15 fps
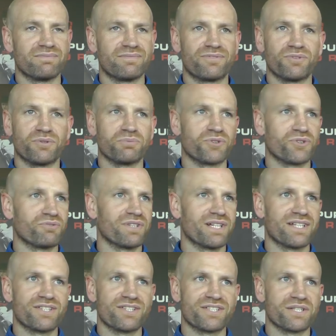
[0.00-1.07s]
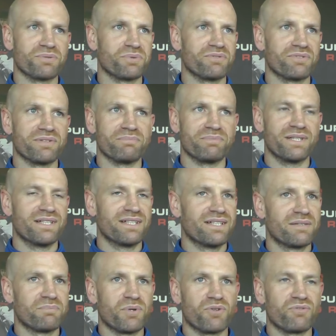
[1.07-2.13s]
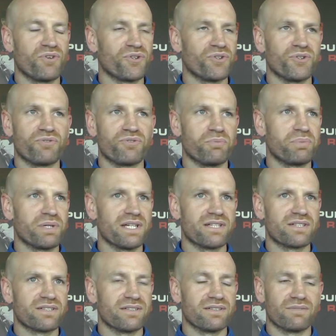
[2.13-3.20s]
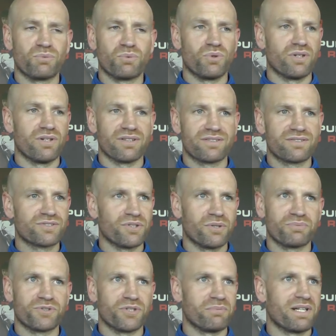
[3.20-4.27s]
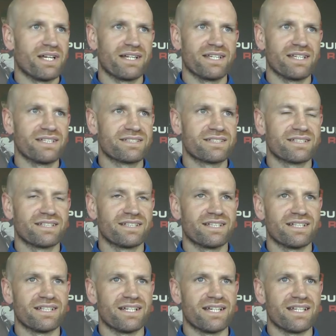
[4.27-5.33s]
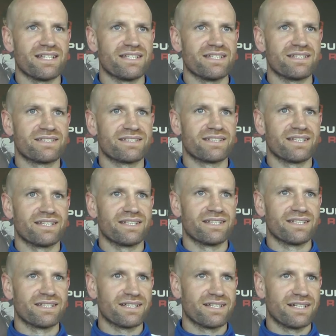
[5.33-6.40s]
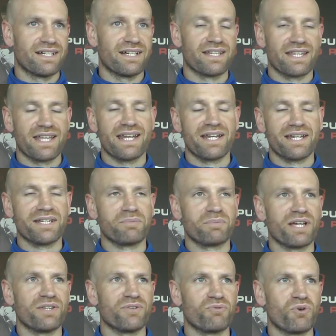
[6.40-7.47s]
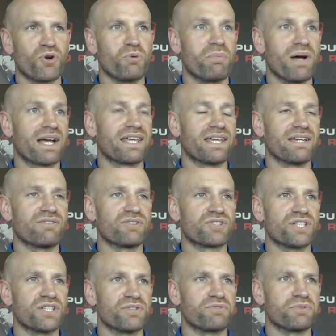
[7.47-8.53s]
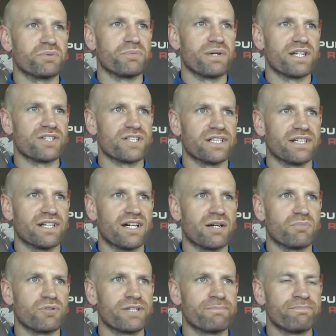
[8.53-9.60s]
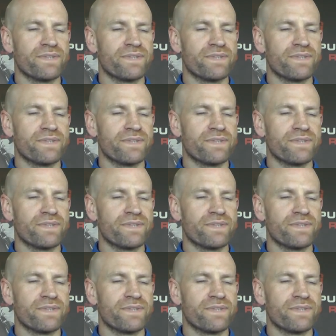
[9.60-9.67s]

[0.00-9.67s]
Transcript: Formed a good relationship with him, both on and off the pitch, and what a top lad he is. And I then ended up getting a role back here as senior football manager at Hartpury,